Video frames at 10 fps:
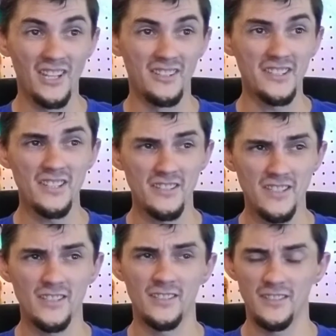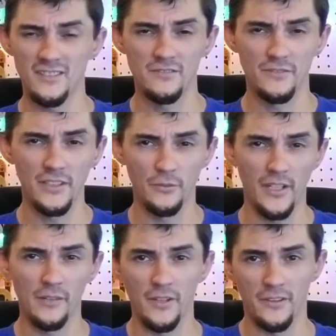This is really what I
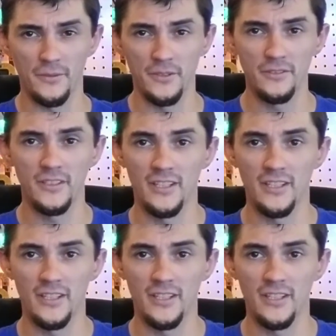went through.